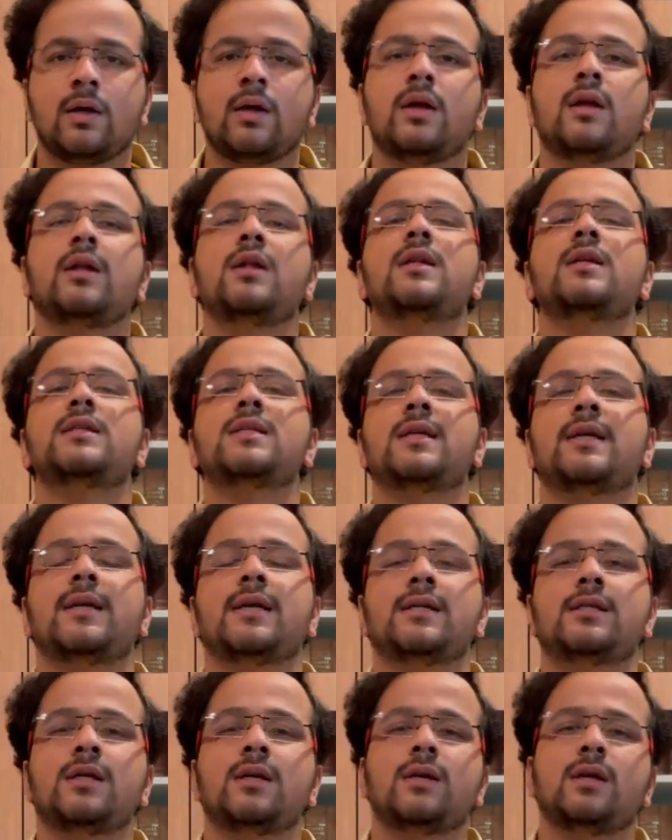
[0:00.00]
In this
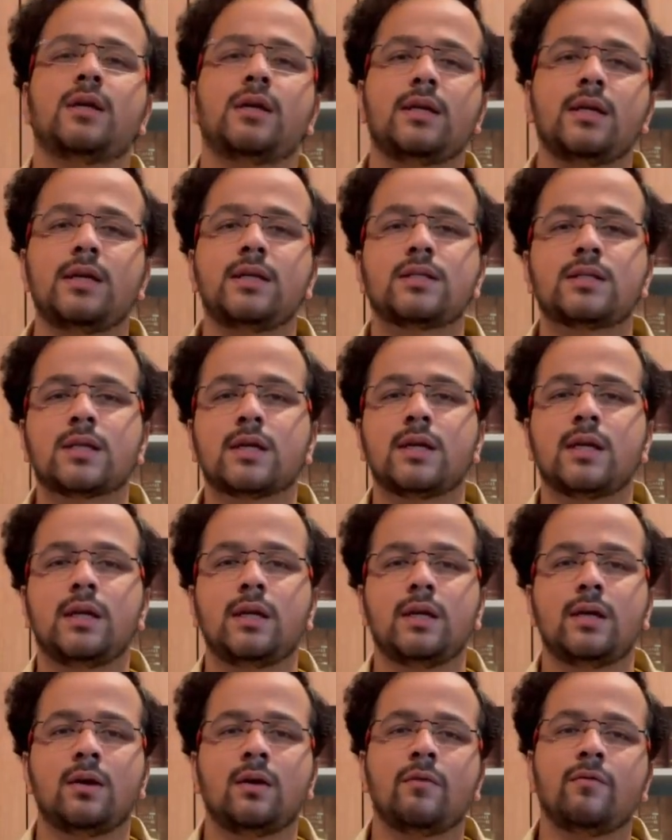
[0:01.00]
case, is
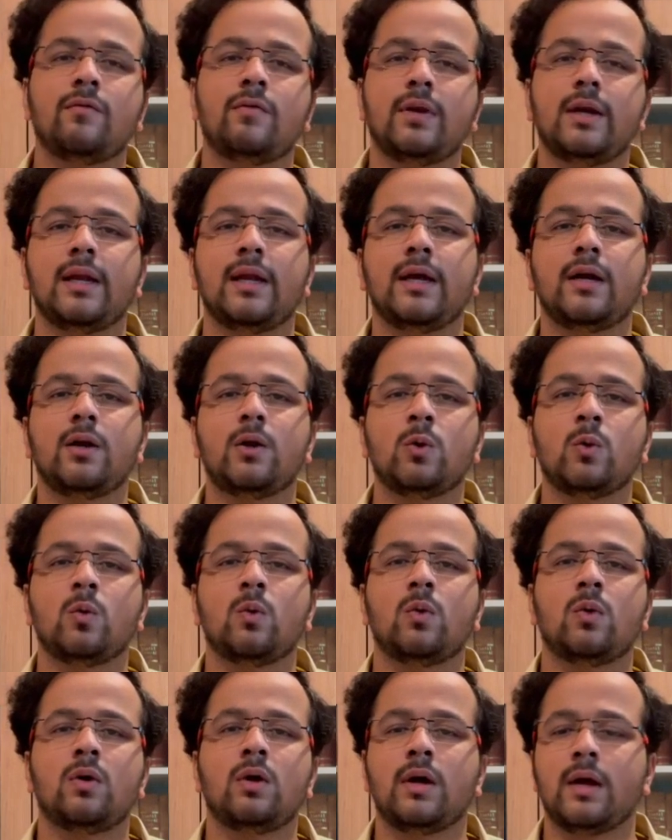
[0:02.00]
he willing
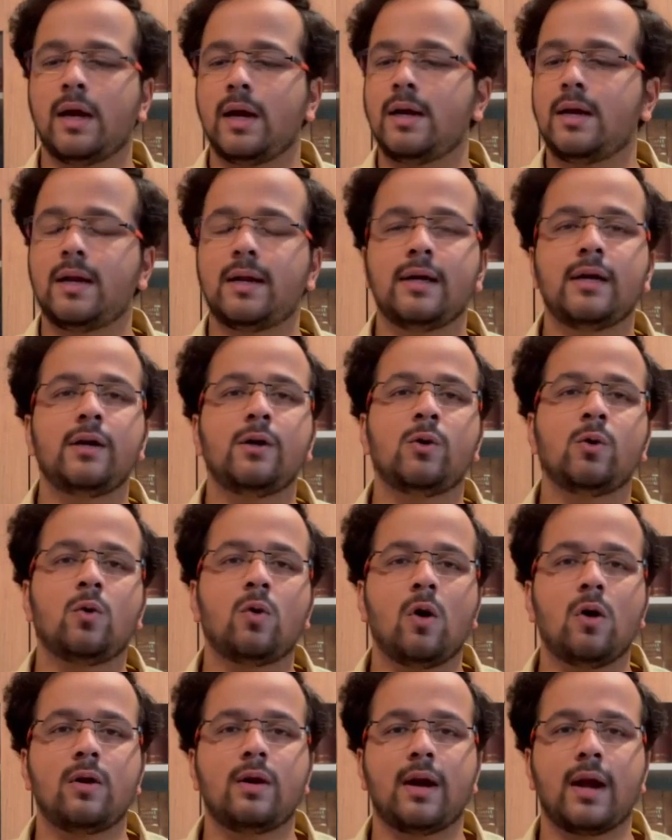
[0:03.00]
to enter into
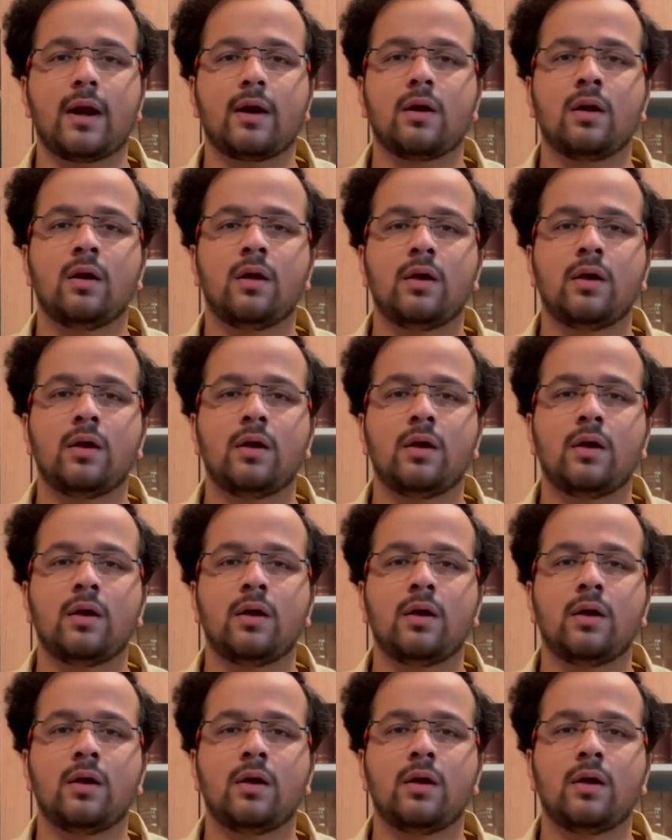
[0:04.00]
contract?